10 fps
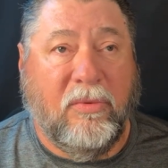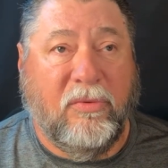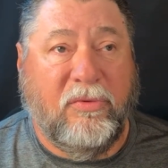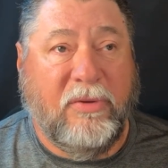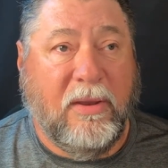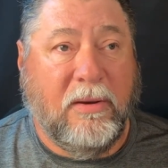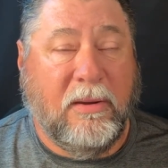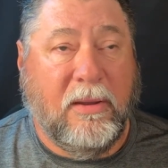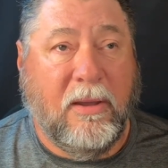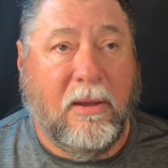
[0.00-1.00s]

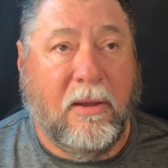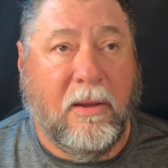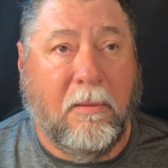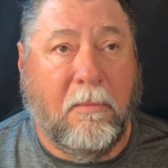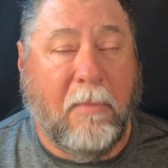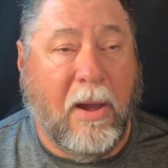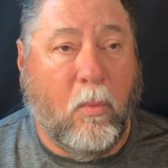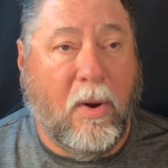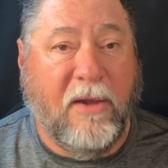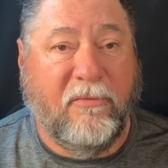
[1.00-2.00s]
send my
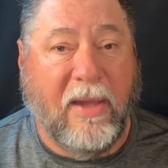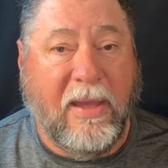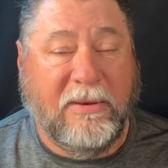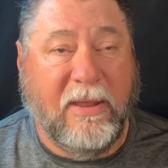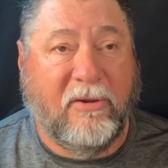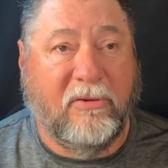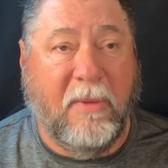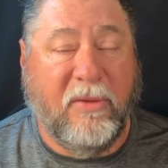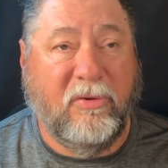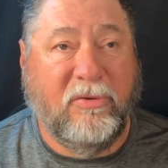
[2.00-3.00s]
wife a text
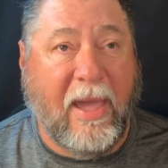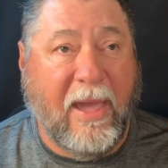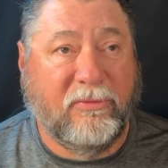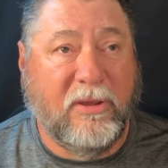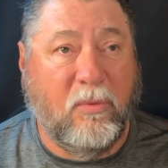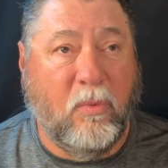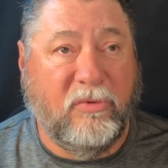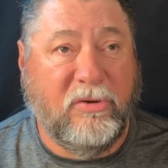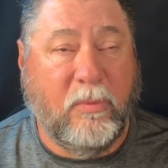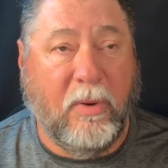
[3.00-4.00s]
message asking
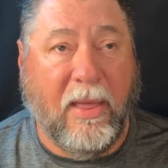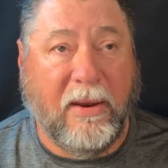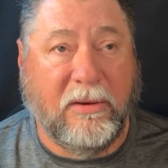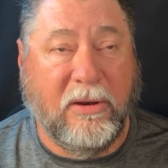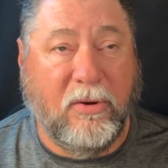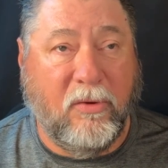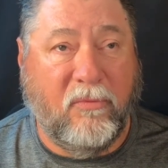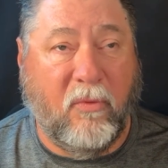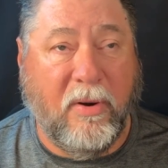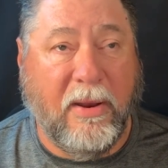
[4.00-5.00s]
what she would like to do
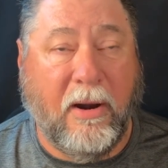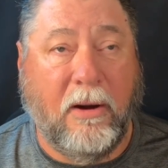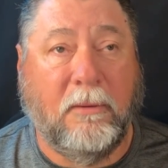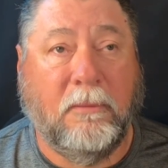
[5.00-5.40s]
for dinner.